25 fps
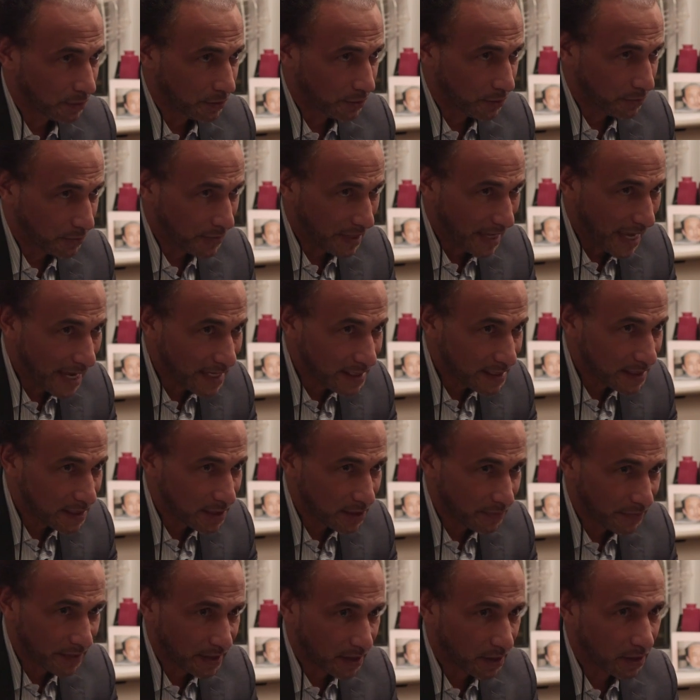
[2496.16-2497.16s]
The
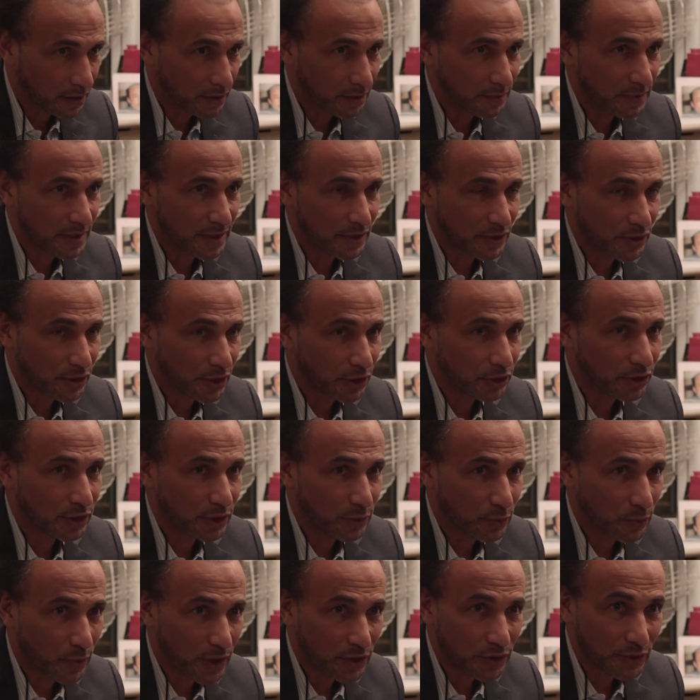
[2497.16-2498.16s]
reality of economy is not
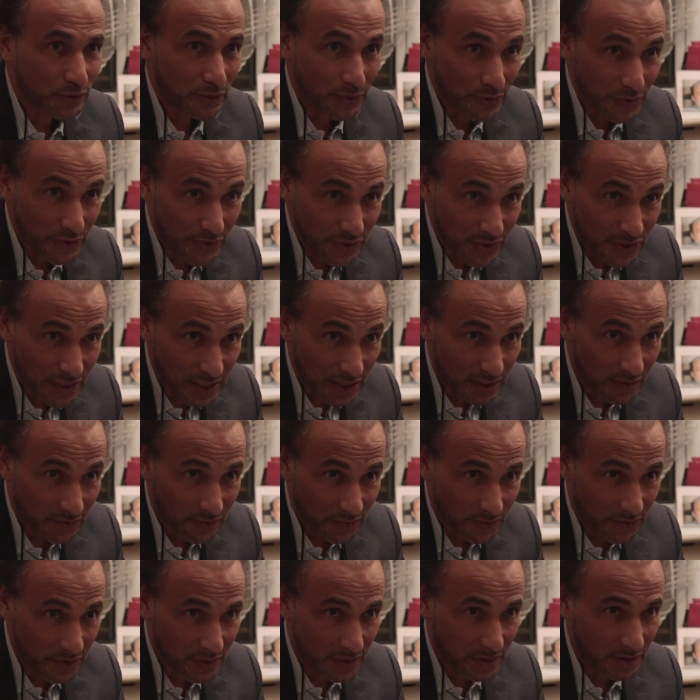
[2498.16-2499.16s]
in what you see
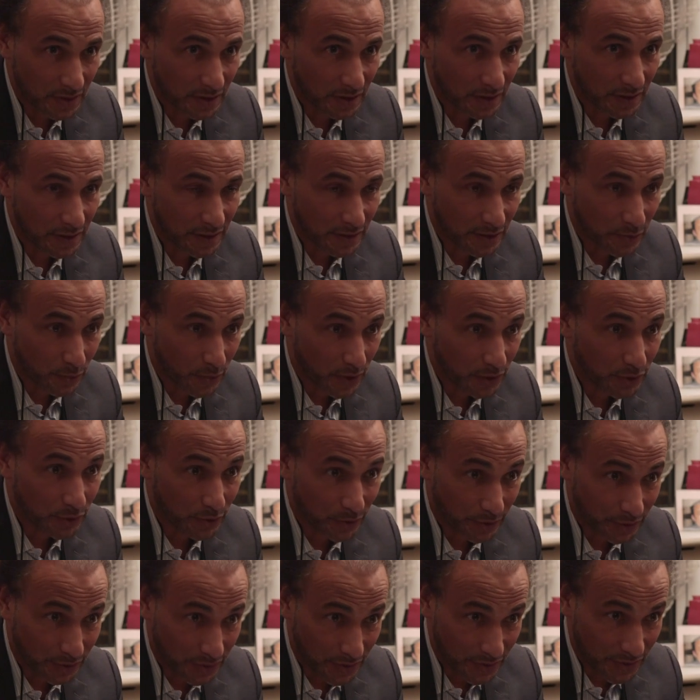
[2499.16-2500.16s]
physically, it's what
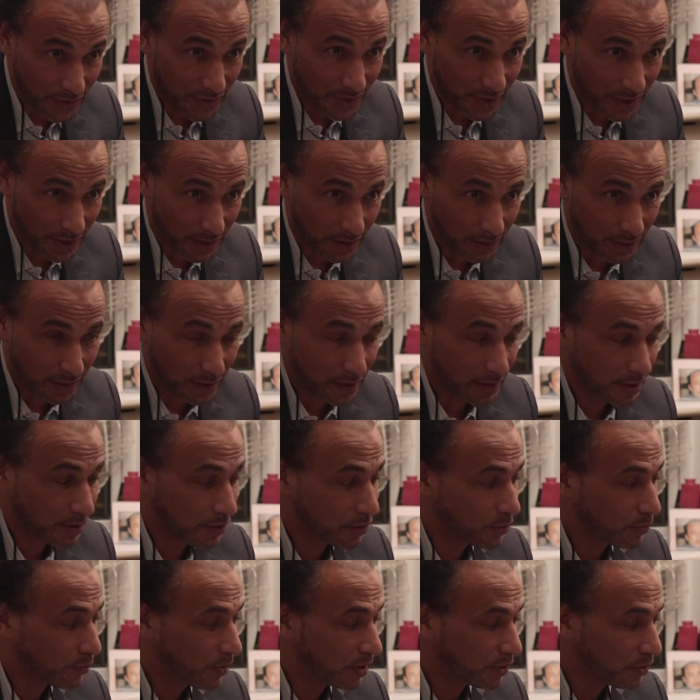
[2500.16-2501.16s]
you understand,
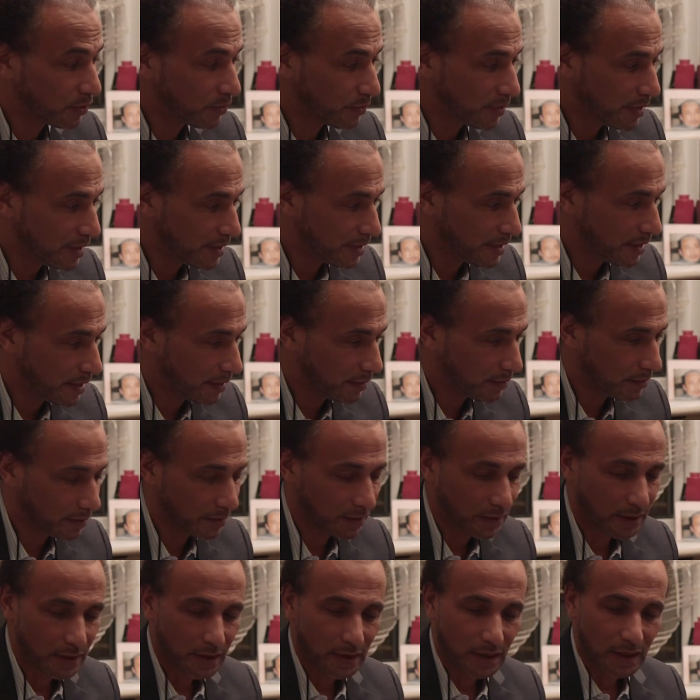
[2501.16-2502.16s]
is what you will get.
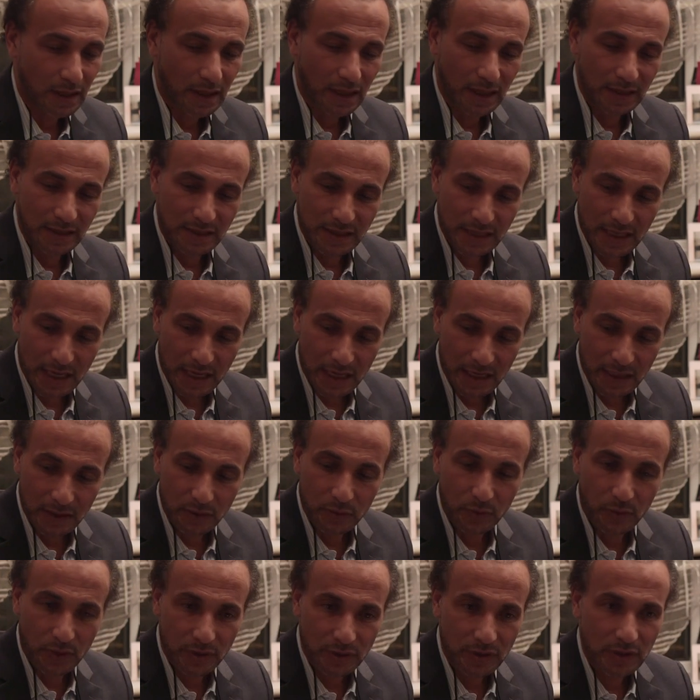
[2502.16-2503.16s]
At the
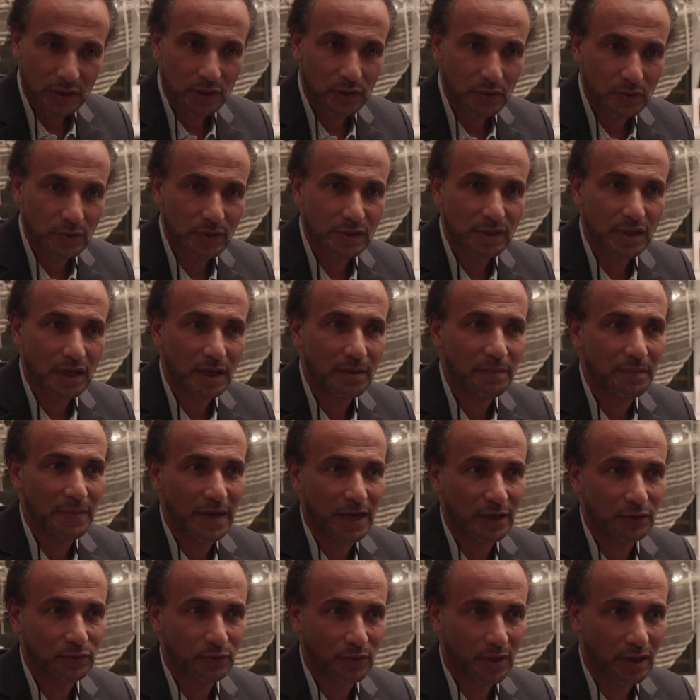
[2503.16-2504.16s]
end, one day you will come
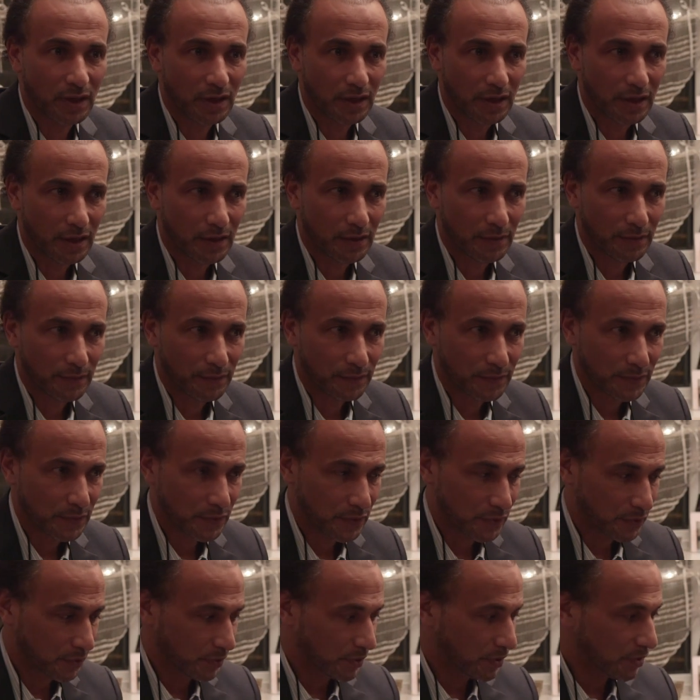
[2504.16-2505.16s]
back to Allah.
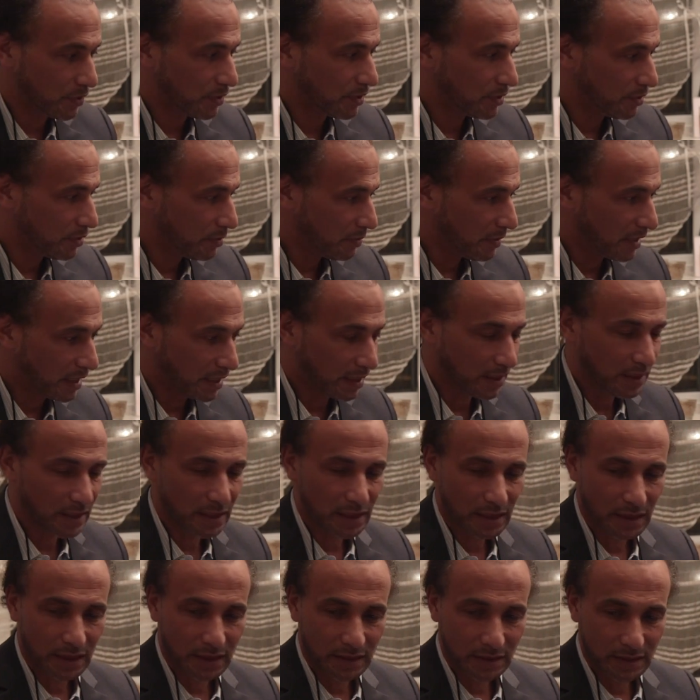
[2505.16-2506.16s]
So this is the
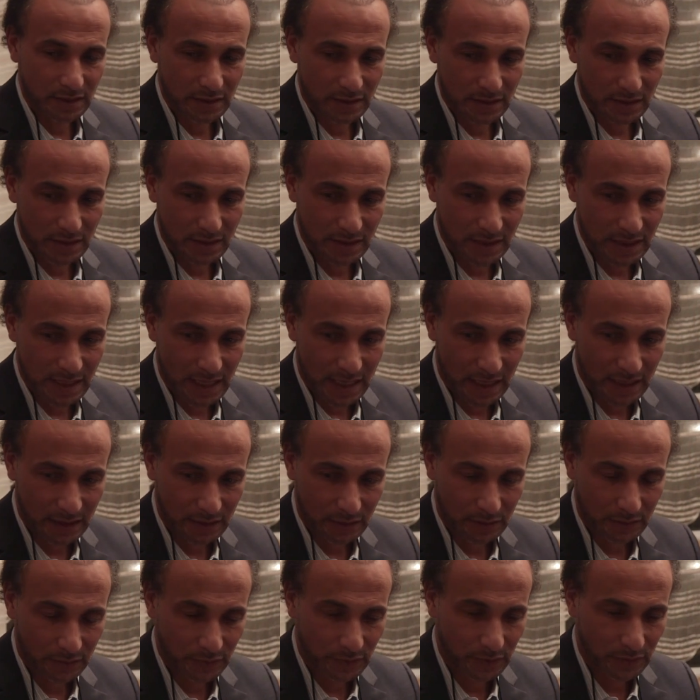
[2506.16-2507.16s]
beginning and this is the
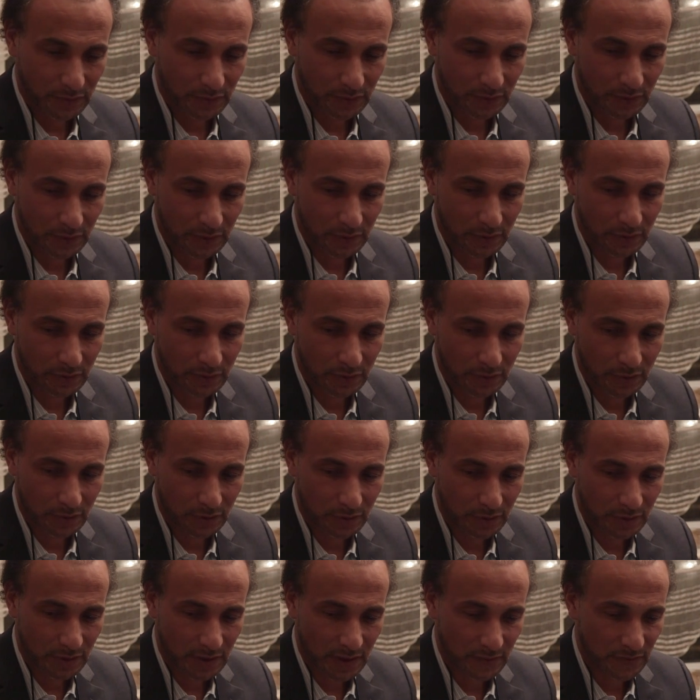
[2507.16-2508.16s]
end of the
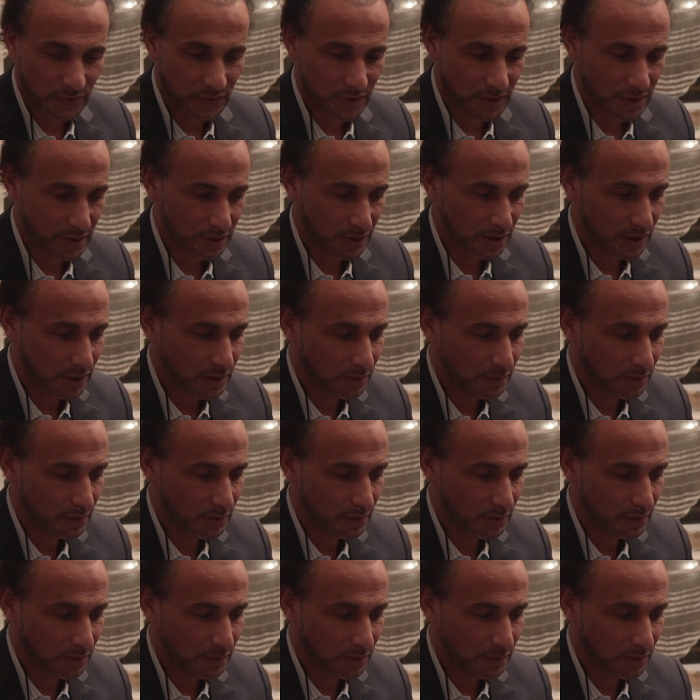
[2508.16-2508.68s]
tafsir.